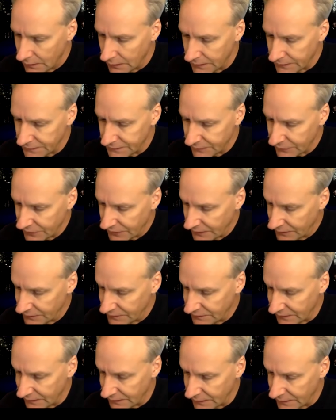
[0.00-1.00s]

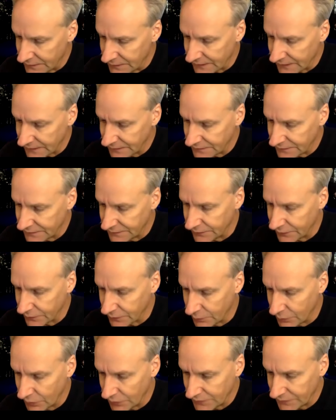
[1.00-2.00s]
Sometimes it thinks you're
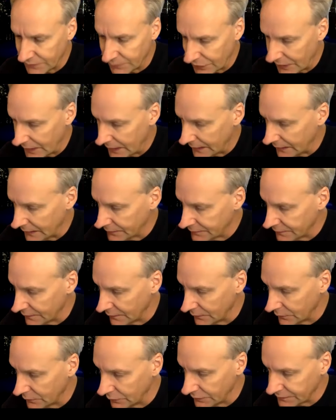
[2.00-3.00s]
multiplying,
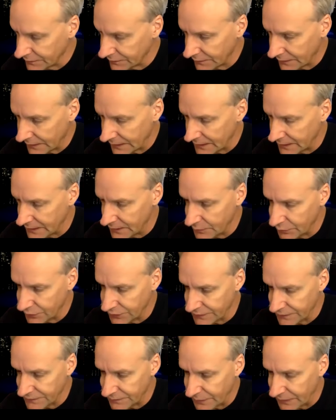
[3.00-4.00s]
so it's a good idea to put
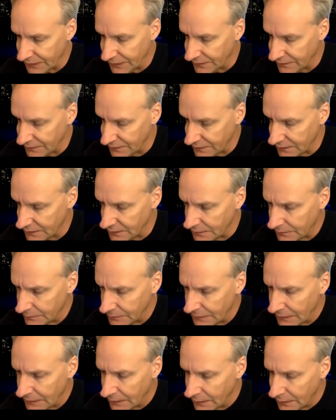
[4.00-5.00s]
the space in,
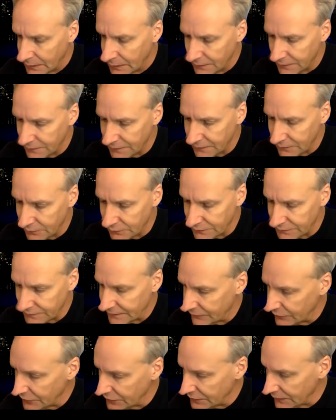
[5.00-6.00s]
is equal to
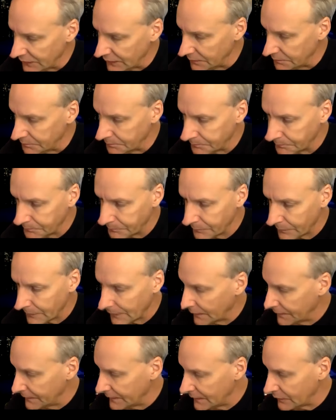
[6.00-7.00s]
17.
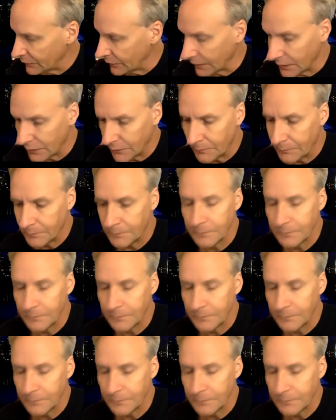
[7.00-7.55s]
There we go.